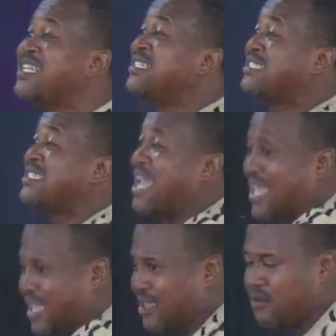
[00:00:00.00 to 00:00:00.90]

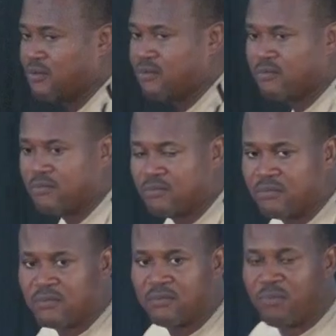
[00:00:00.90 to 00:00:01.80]
sì
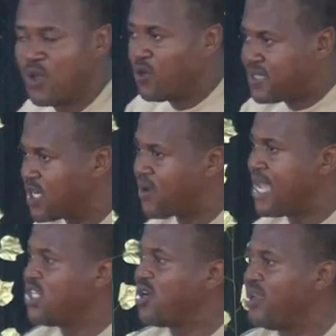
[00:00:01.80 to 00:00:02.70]
But you think you are
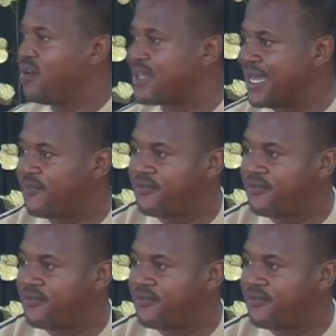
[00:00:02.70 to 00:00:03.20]
enjoying yourself.